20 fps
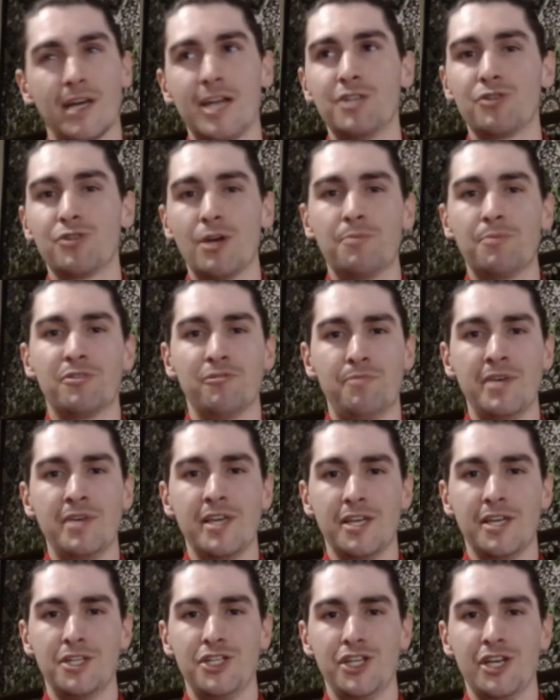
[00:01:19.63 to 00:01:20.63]
I dreamt of
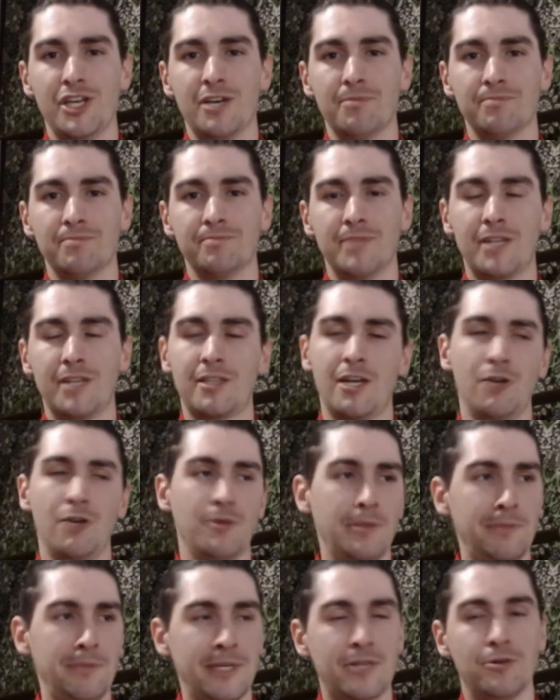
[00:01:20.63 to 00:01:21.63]
being a GM. I thought it
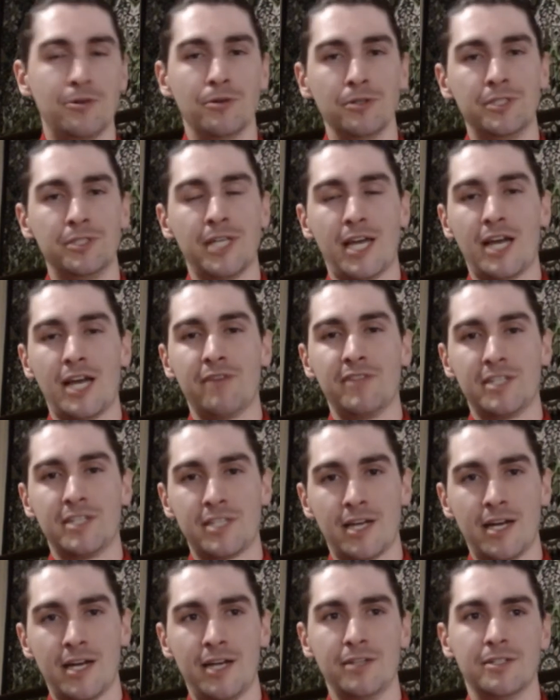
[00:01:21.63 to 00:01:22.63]
would be cool to have the
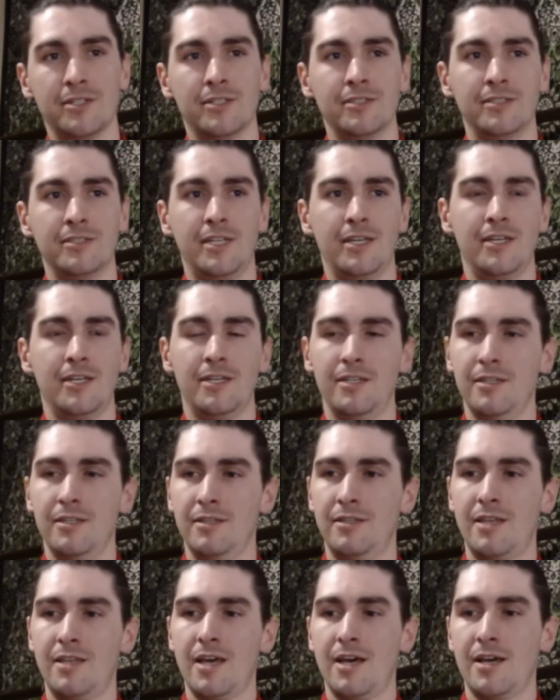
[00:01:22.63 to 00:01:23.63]
title
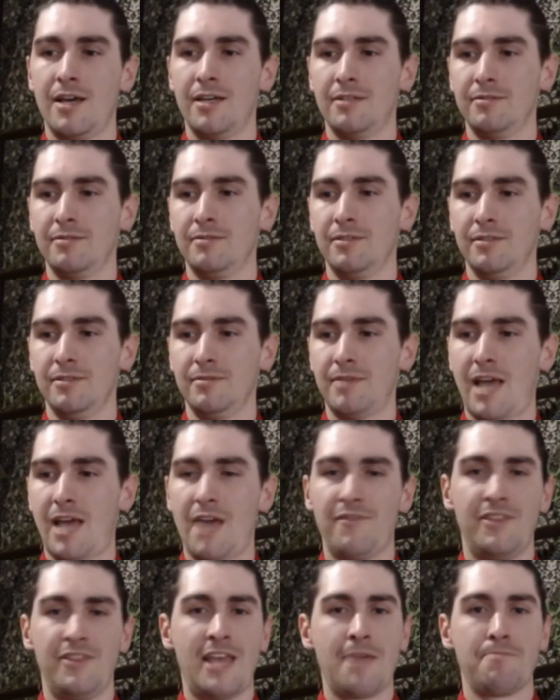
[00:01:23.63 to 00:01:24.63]
and that
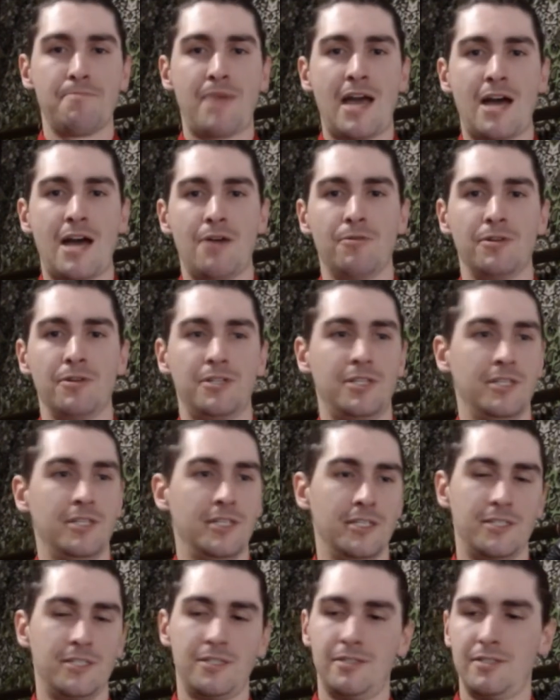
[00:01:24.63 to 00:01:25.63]
having that power
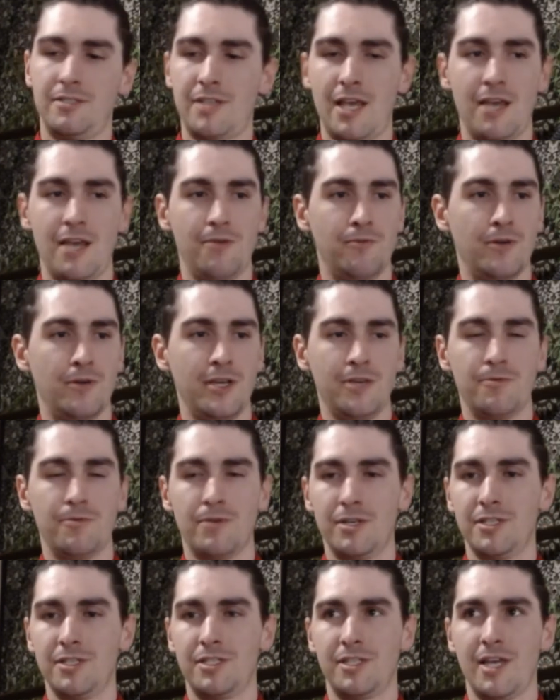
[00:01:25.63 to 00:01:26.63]
to say what you
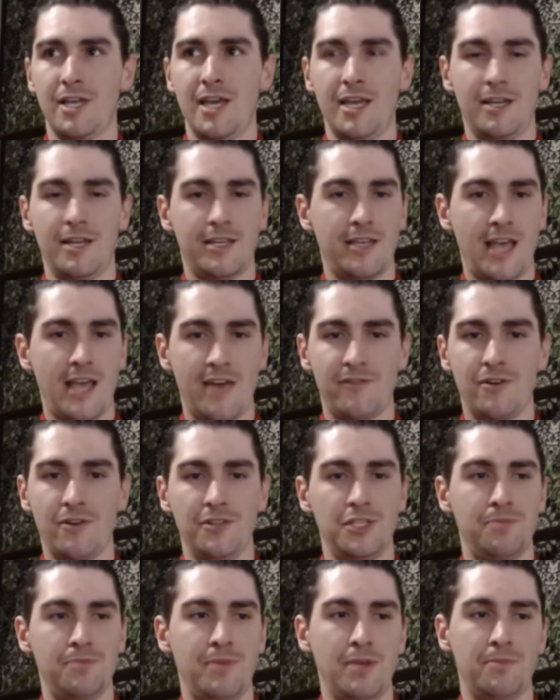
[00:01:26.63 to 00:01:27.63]
want to say and have
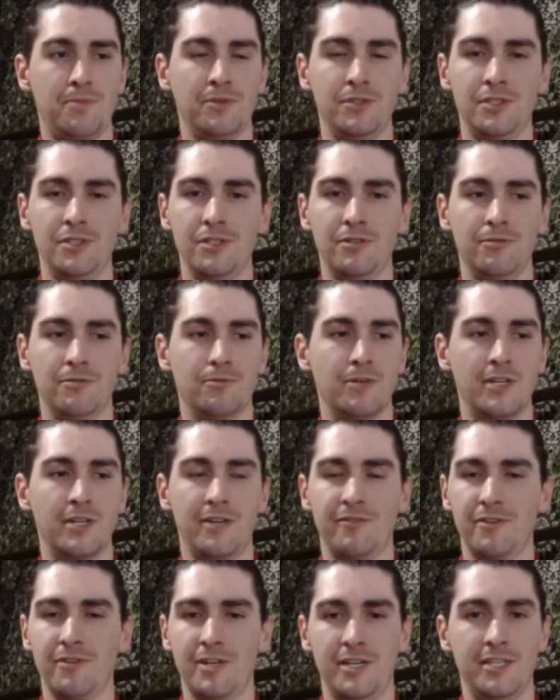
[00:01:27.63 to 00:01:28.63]
all these people do
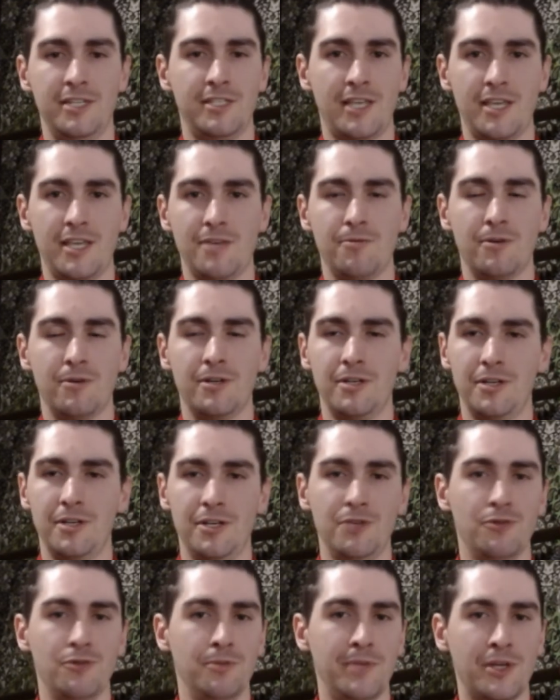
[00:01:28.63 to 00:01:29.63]
whatever it is that you wanted to
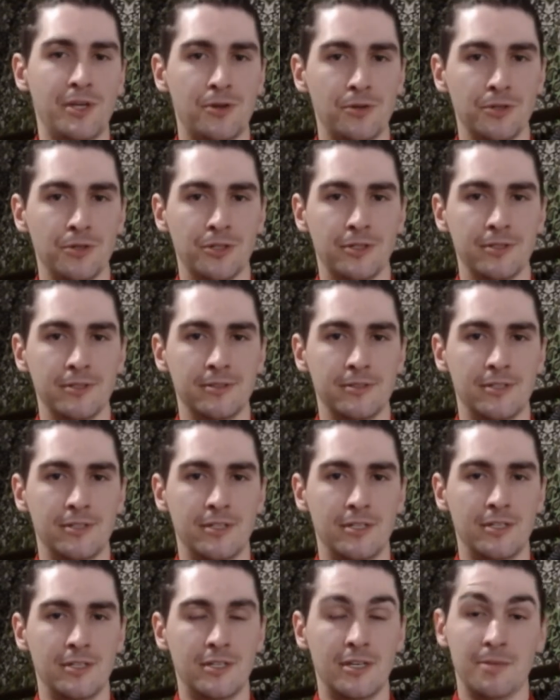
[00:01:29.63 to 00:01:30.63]
do would be cool.
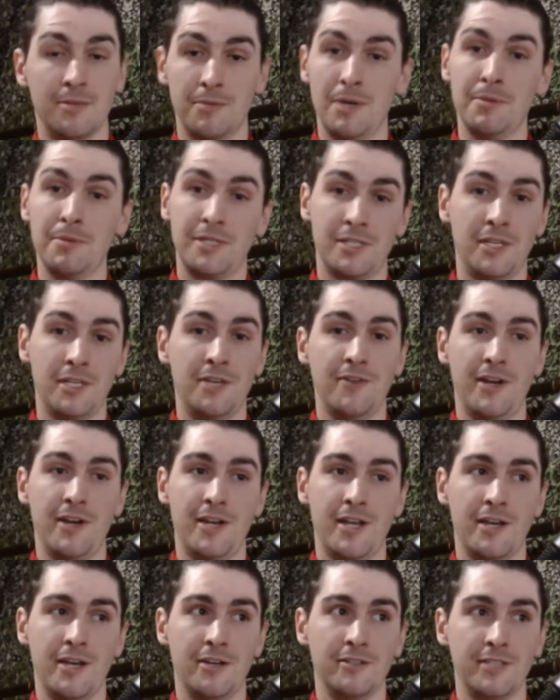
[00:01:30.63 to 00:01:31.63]
Well, I'm going to tell you right
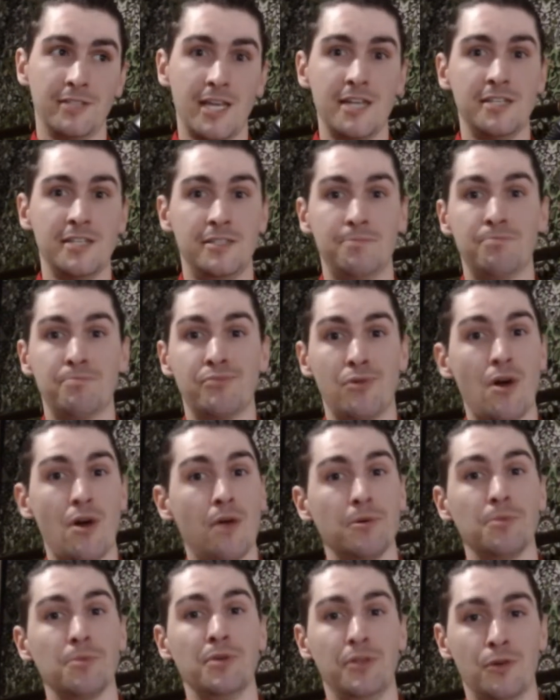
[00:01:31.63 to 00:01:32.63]
now, that is
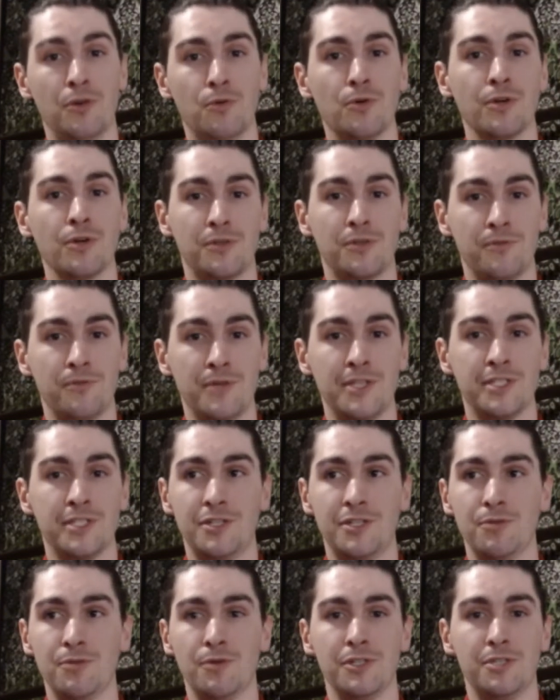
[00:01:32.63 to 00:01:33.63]
probably the worst
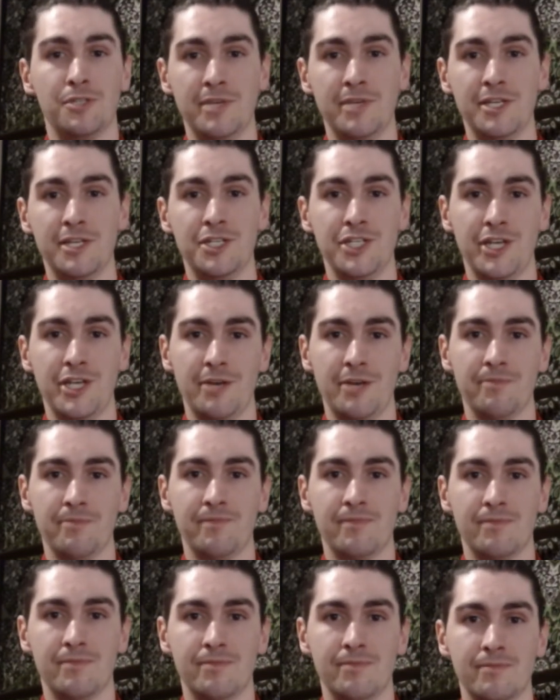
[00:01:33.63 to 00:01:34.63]
reason to want to be a
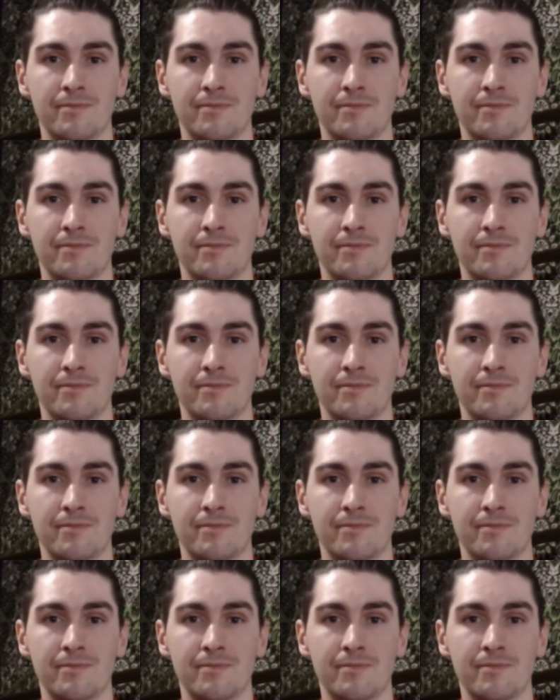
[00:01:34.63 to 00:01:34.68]
GM.